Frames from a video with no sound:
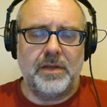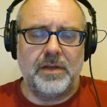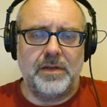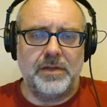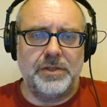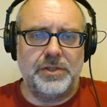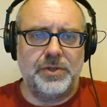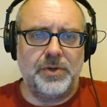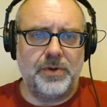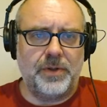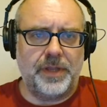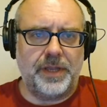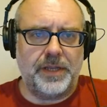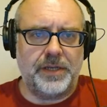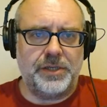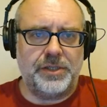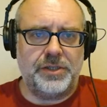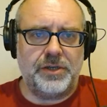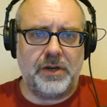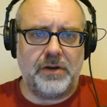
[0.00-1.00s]
Julian
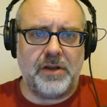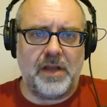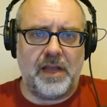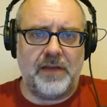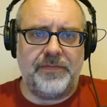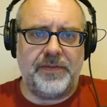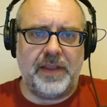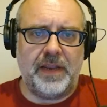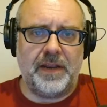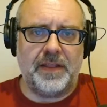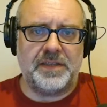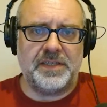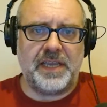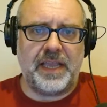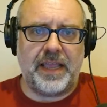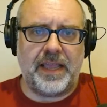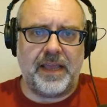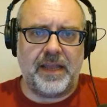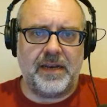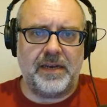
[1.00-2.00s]
shook off Edith's
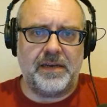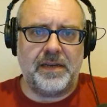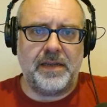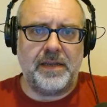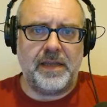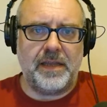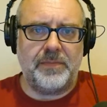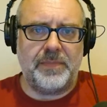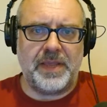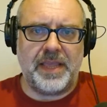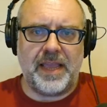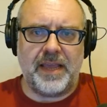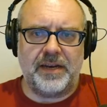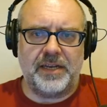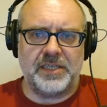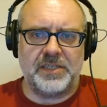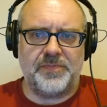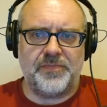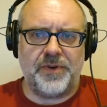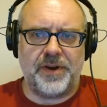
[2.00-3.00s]
hand and began
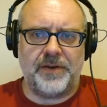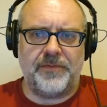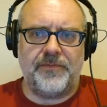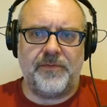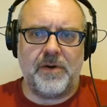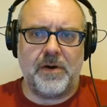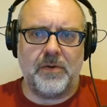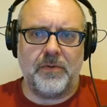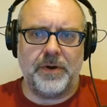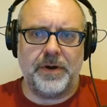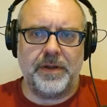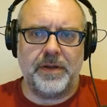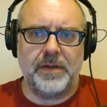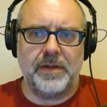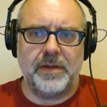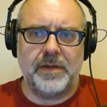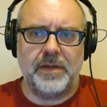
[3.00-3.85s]
to sprint forward.